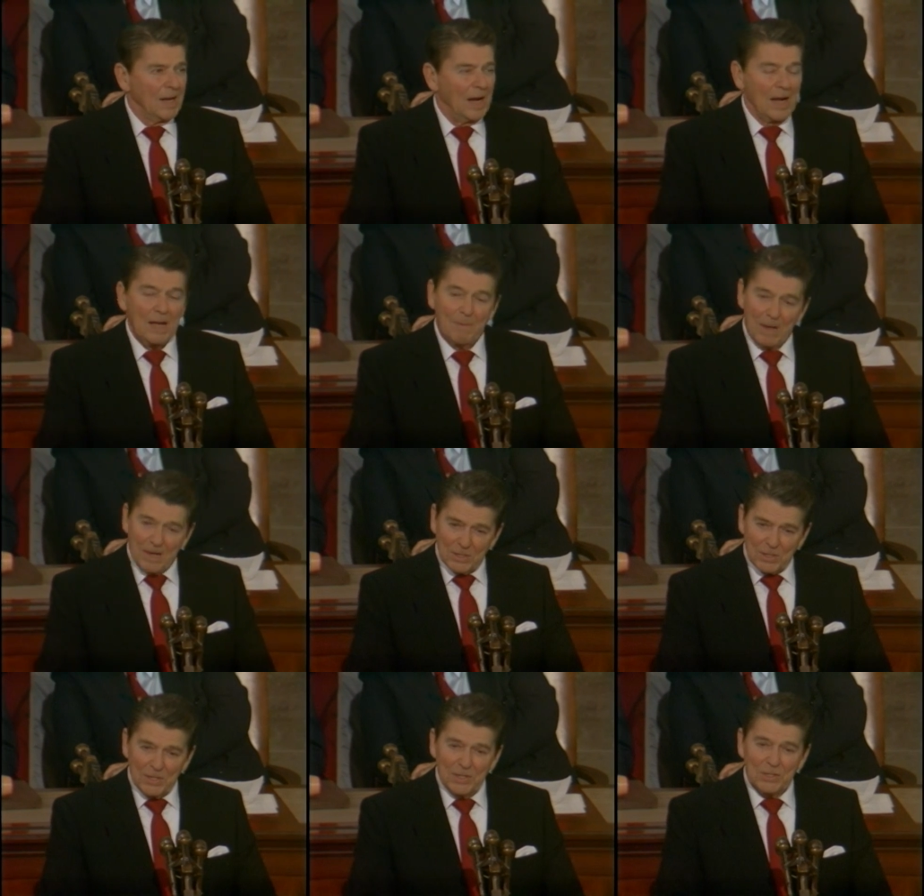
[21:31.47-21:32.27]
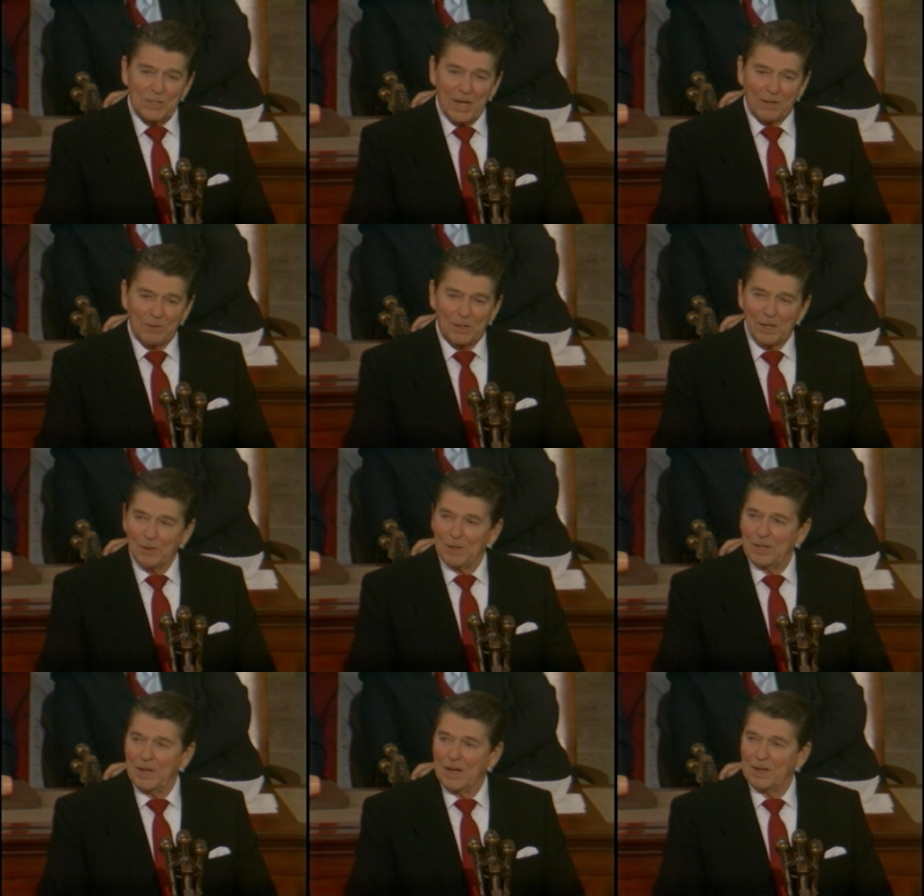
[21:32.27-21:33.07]
I am asking
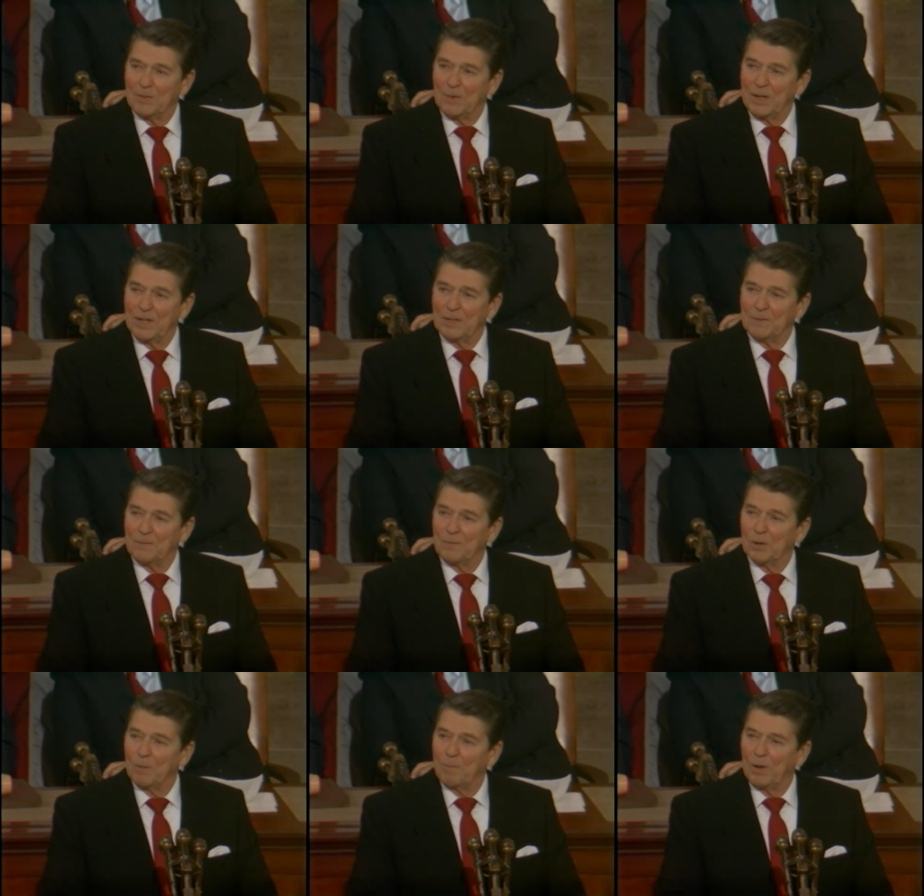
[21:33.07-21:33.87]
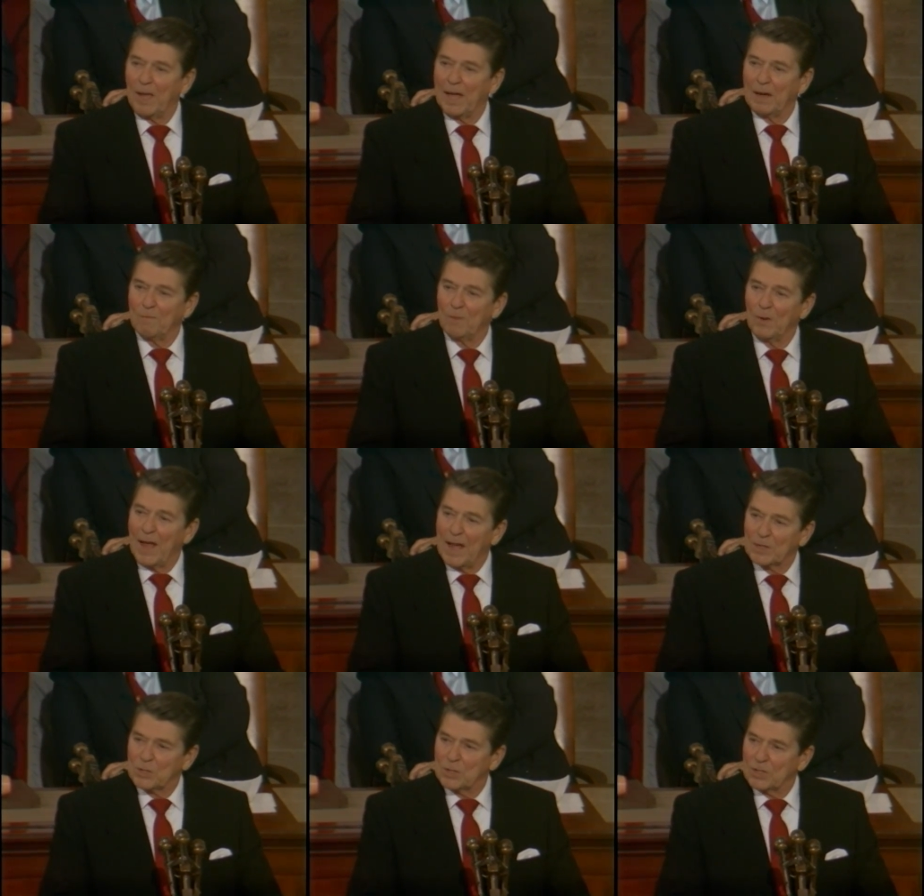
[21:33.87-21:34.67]
Secretary Don Regan for a plan for
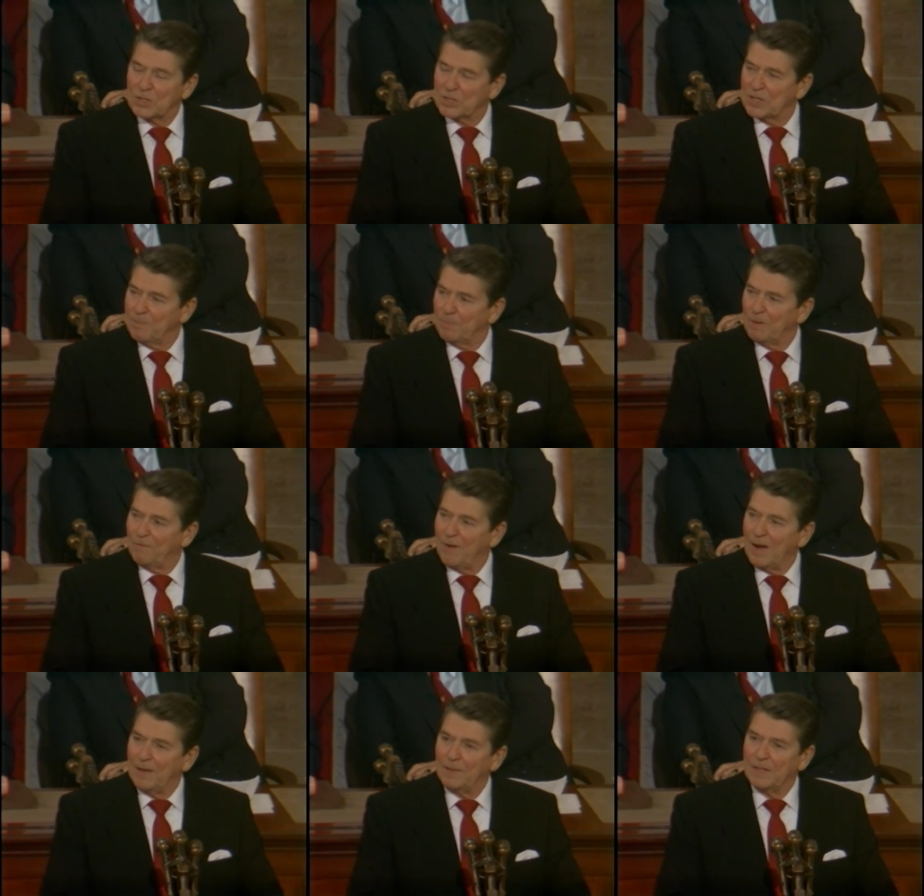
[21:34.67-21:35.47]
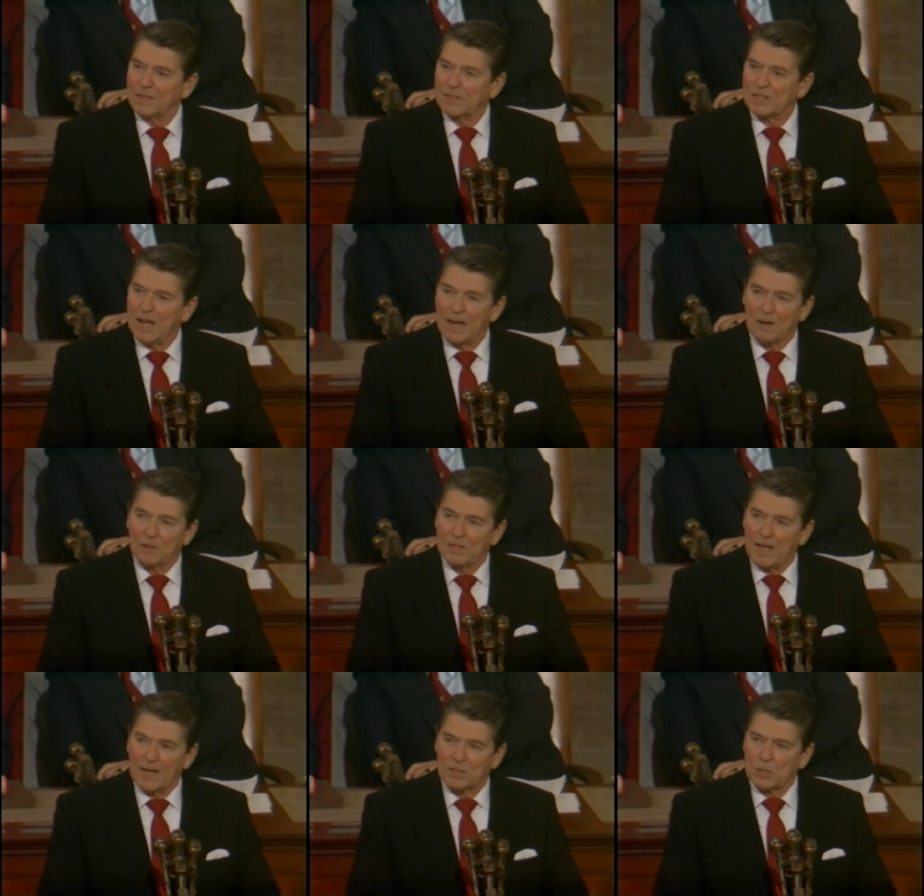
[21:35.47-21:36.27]
action to simplify the entire
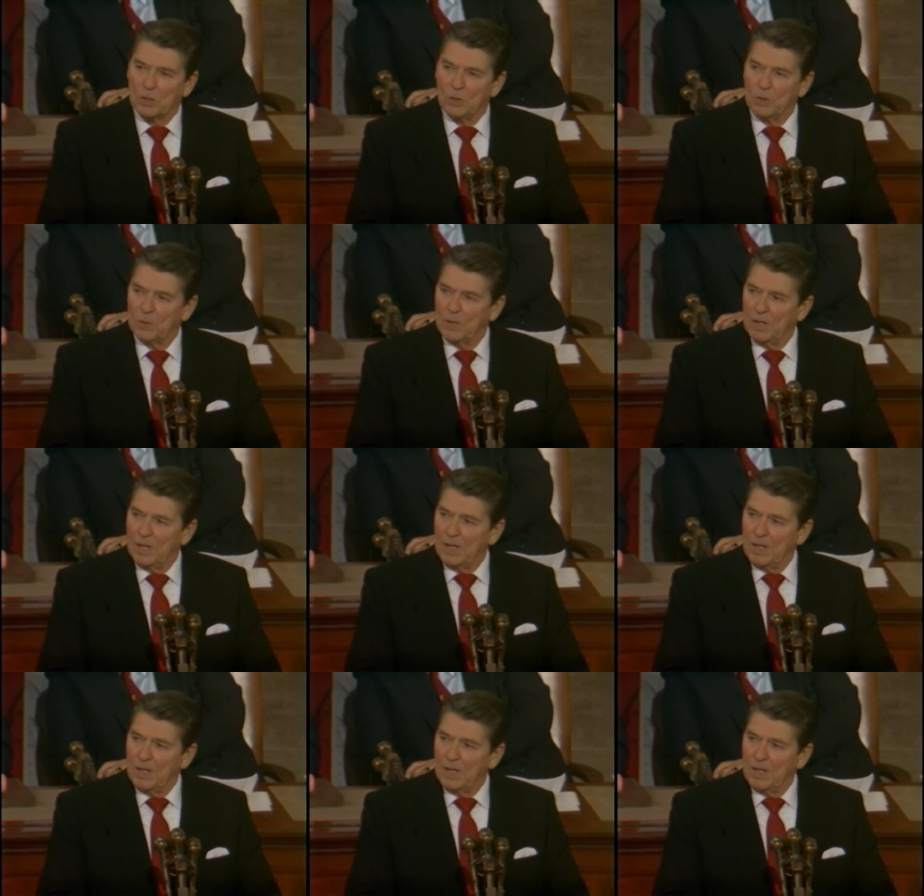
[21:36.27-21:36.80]
tax code